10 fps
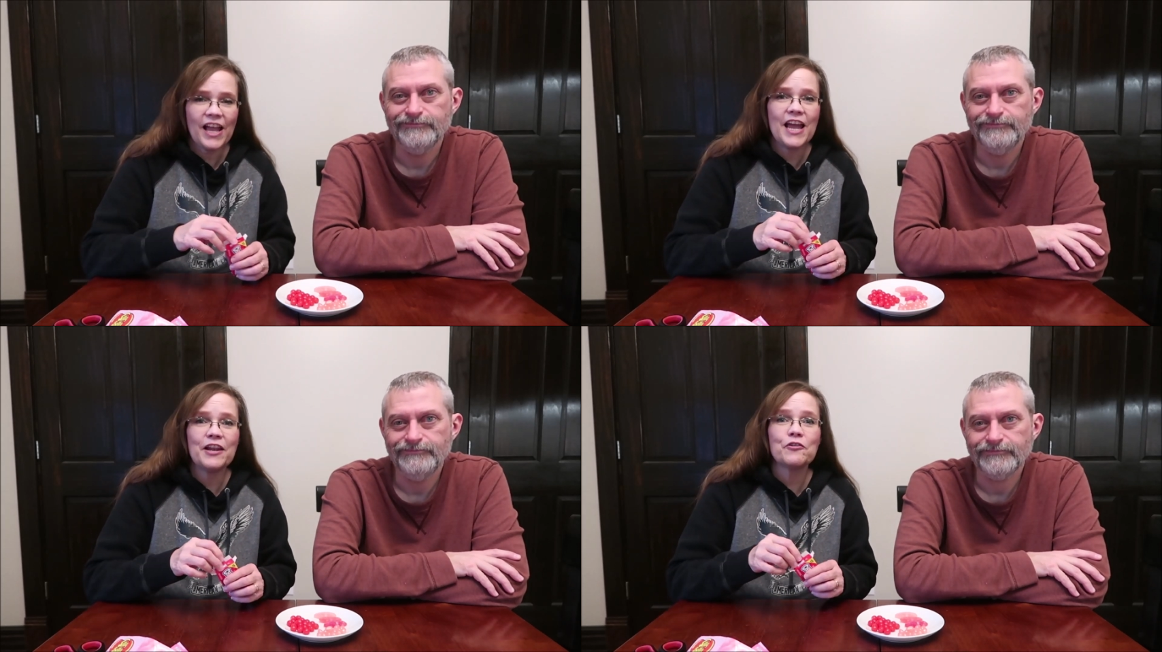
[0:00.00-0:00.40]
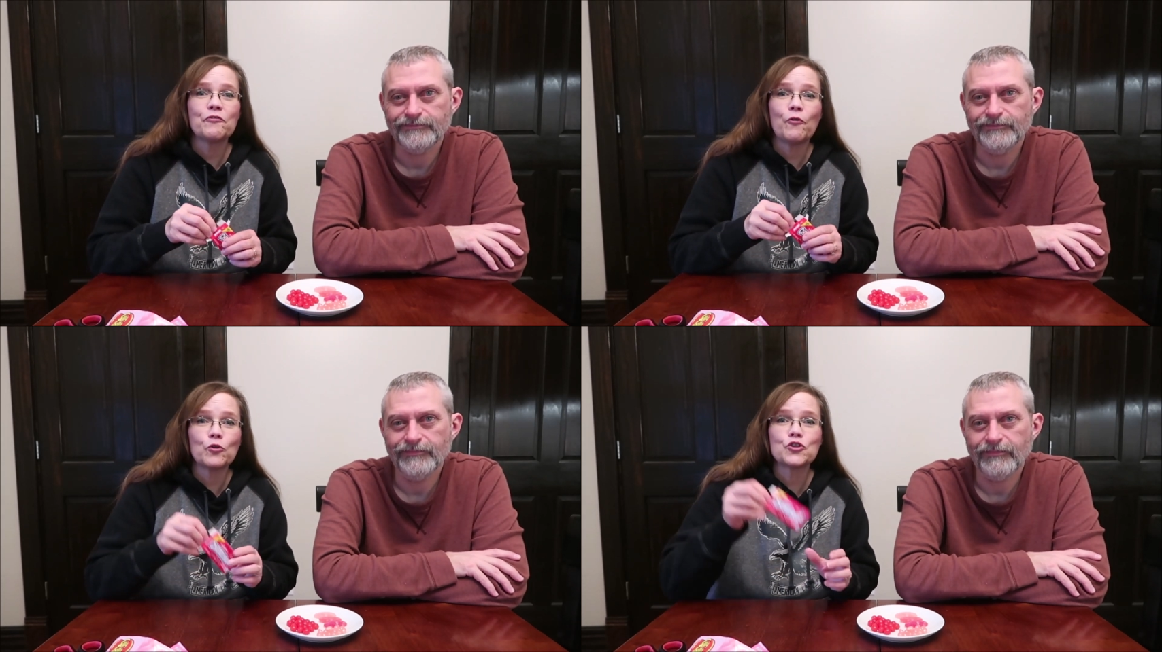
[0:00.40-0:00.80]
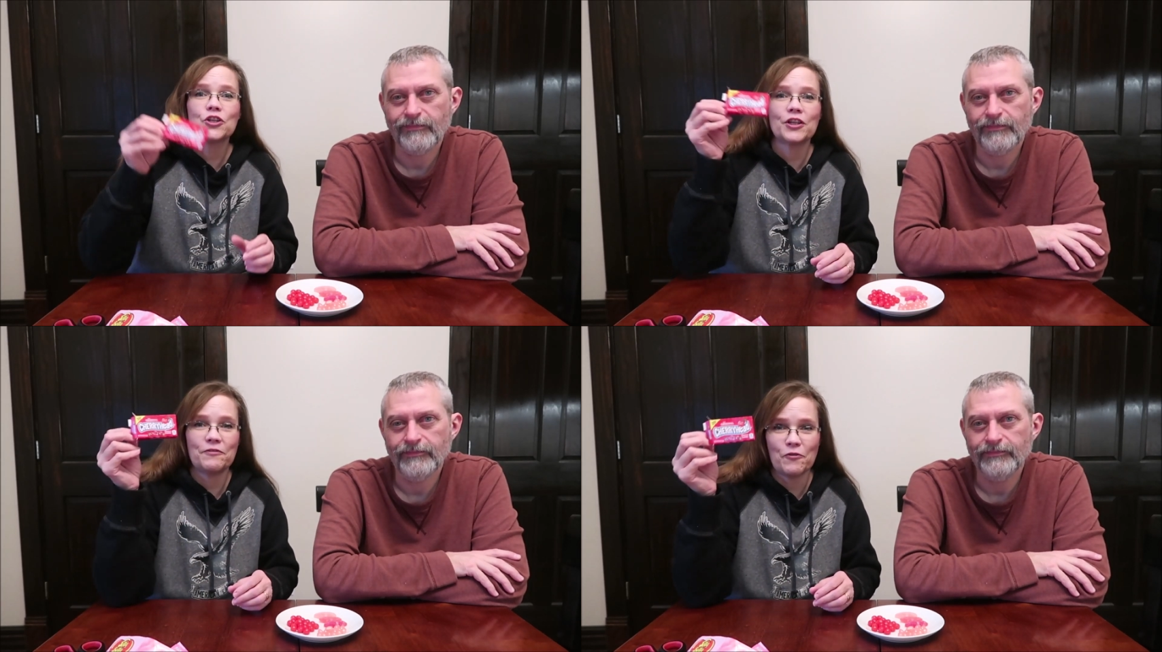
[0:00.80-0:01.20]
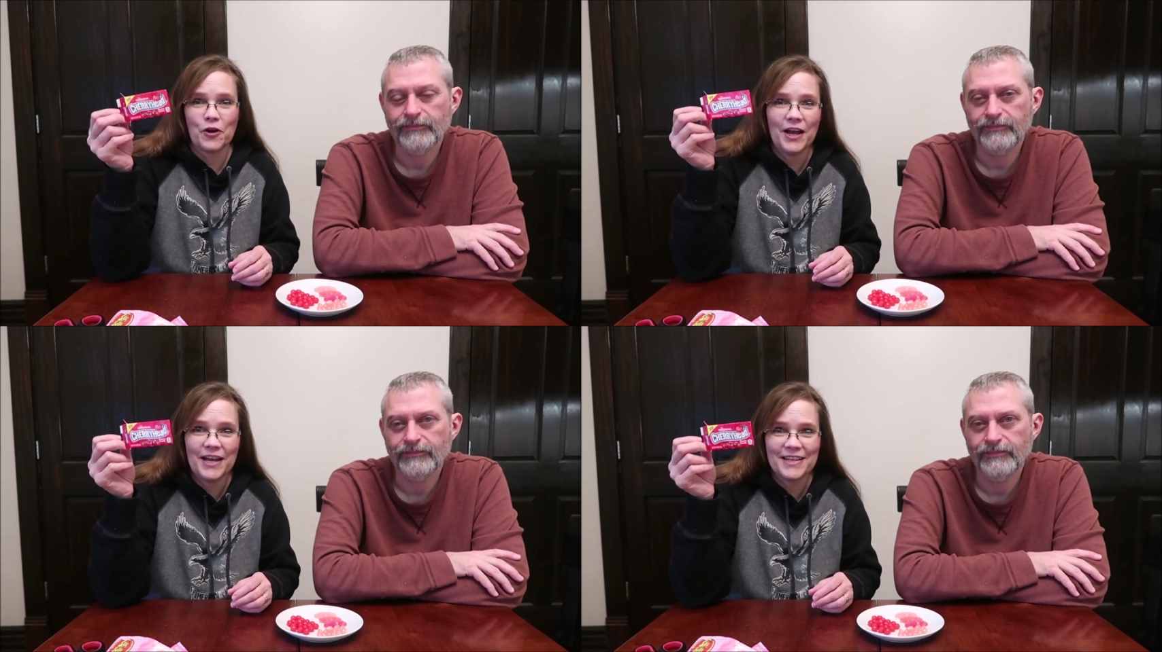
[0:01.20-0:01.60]
Speaker 1: And fortunately
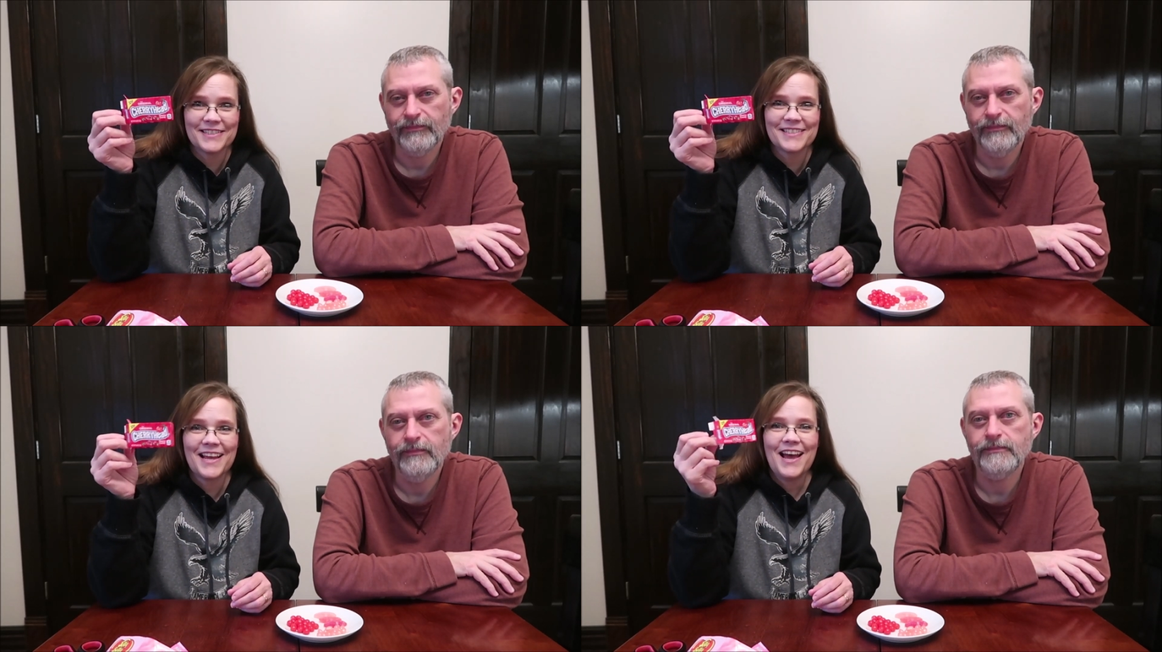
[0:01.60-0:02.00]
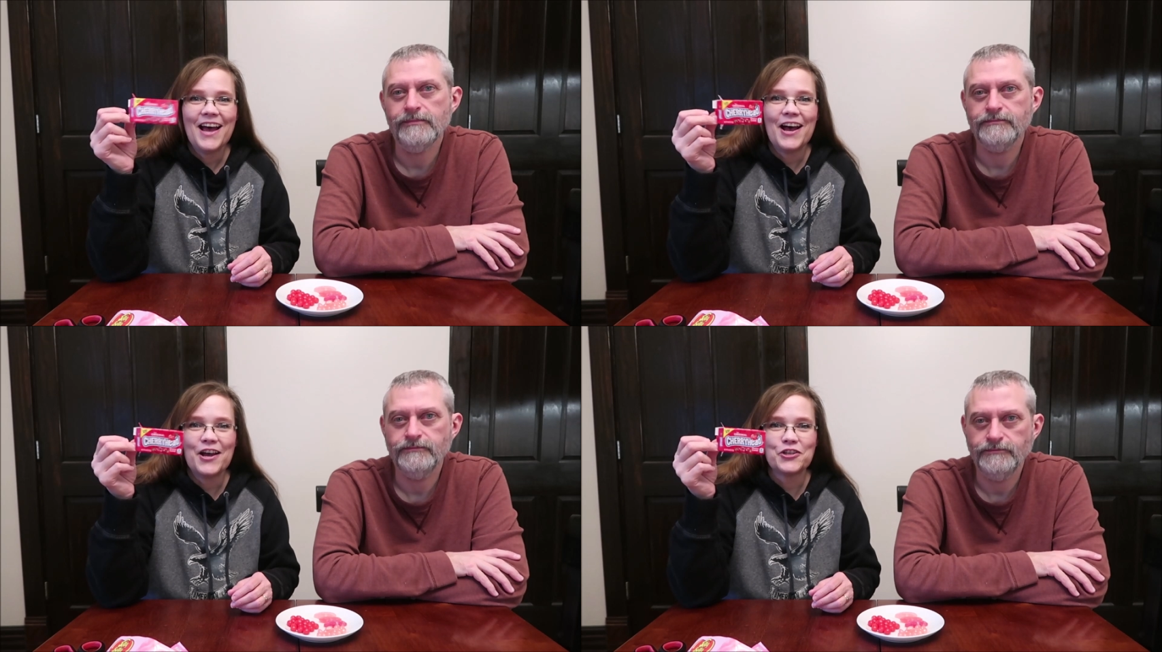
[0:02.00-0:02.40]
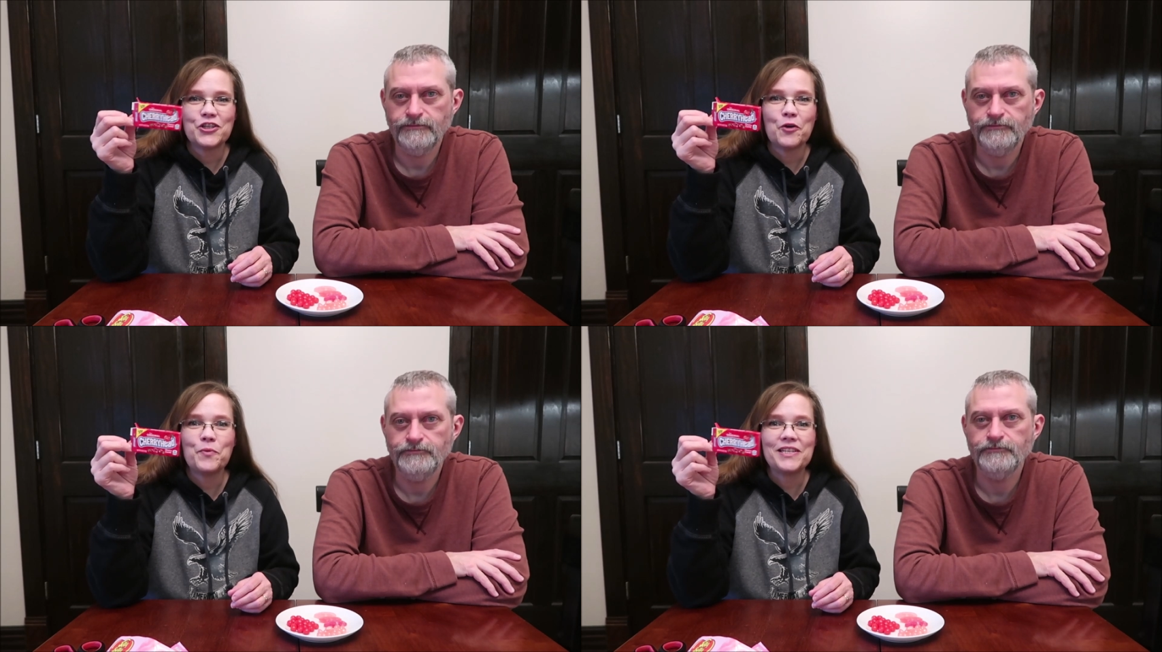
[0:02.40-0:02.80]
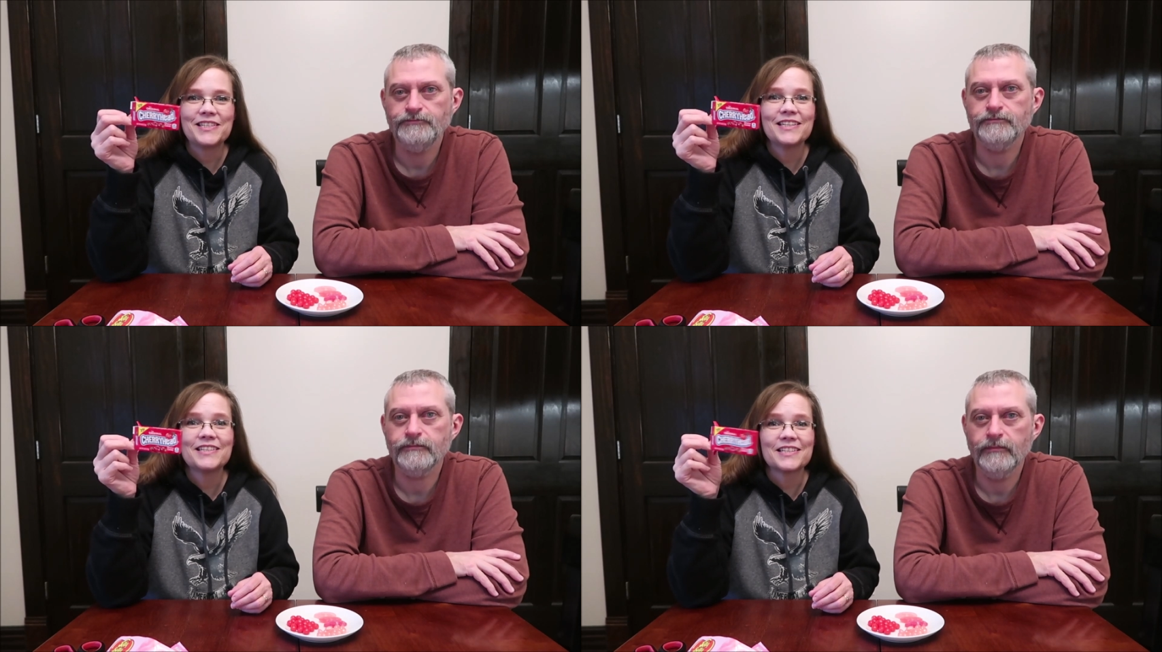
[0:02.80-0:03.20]
for us, uh, Shelby
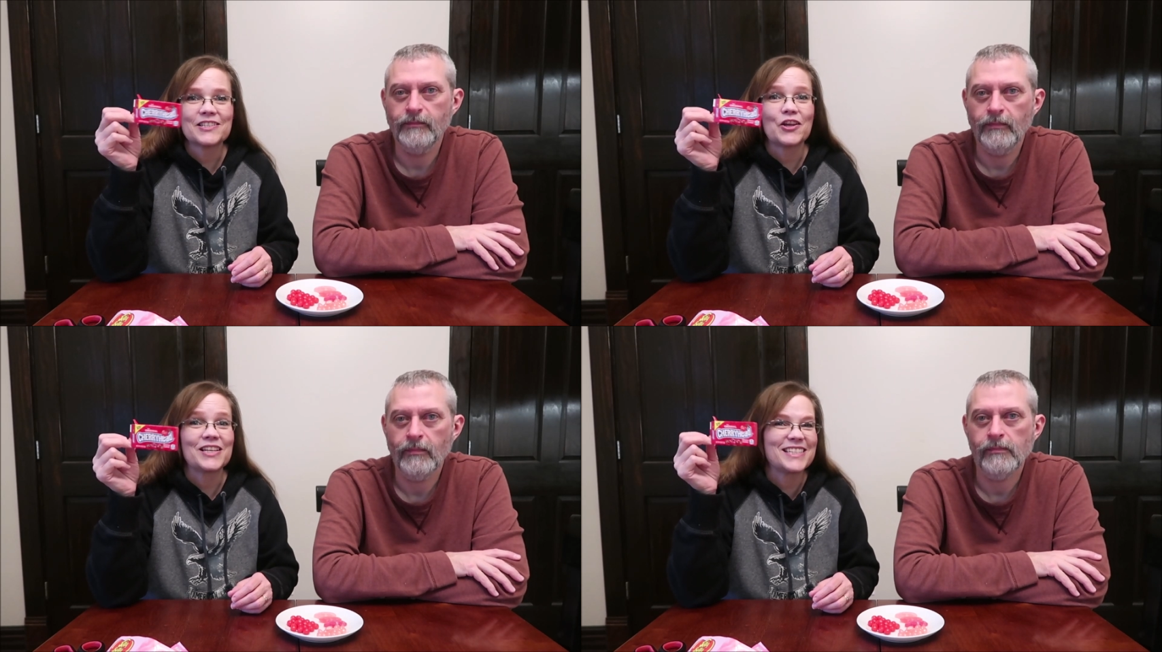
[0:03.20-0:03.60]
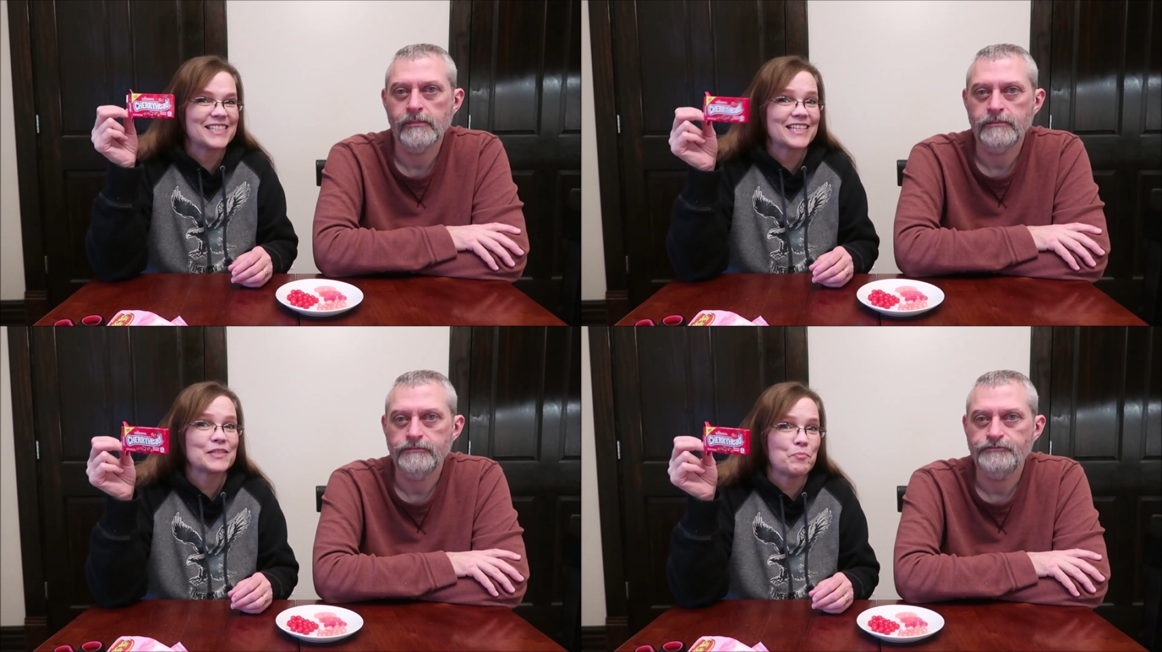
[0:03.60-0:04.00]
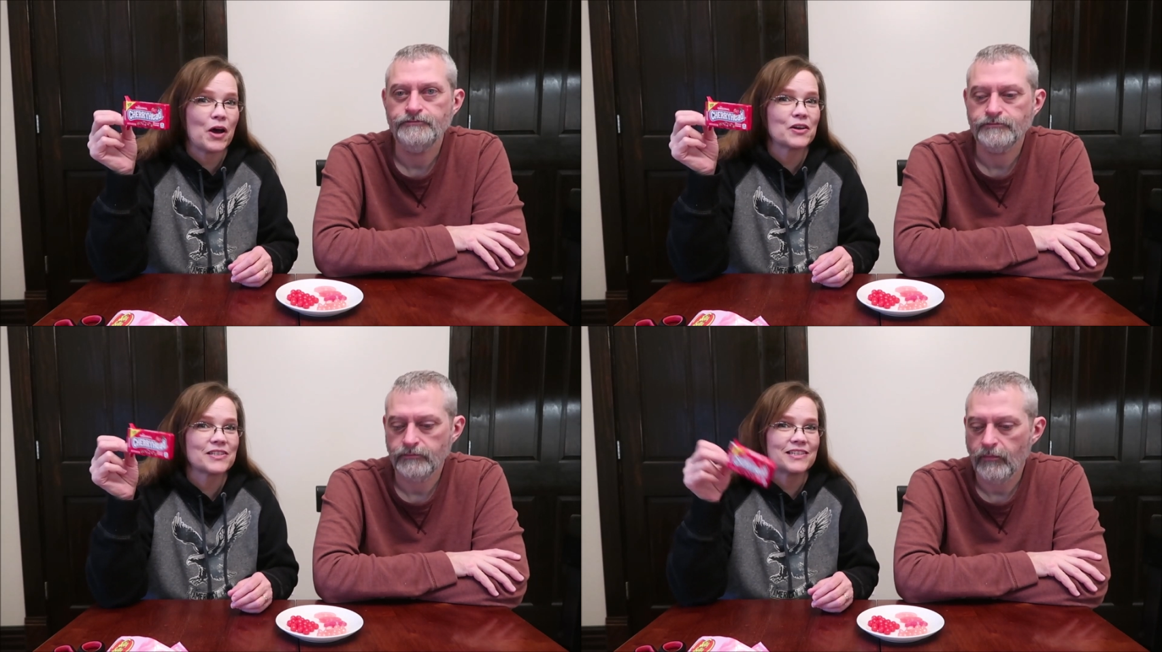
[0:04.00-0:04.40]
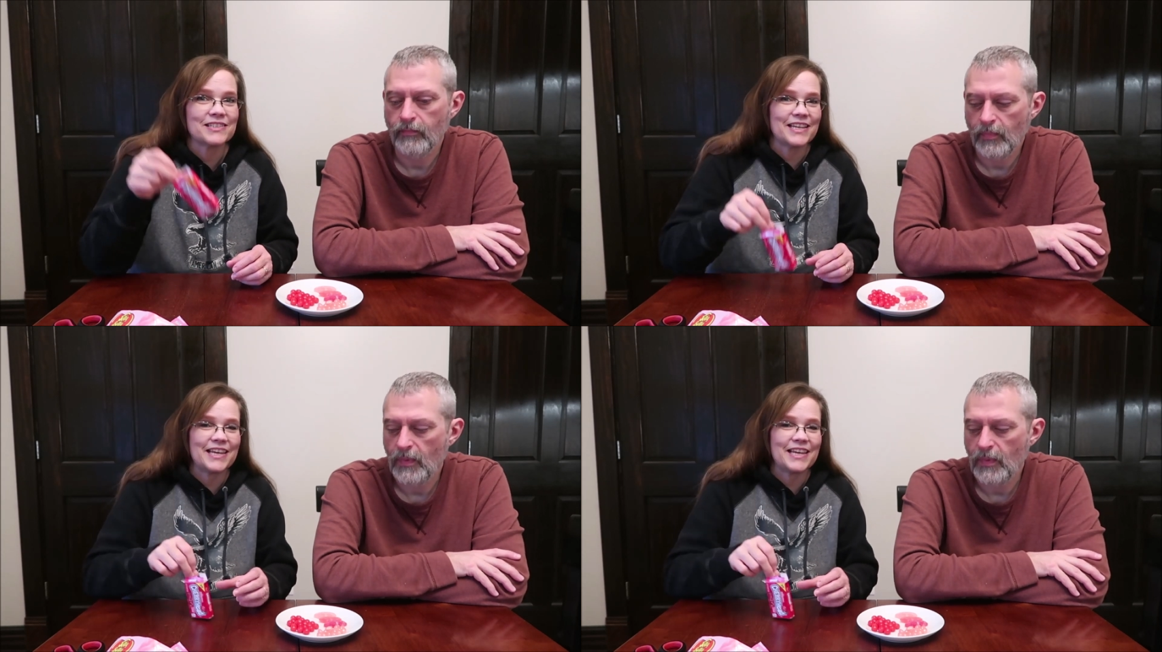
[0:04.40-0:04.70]
sent us like six boxes.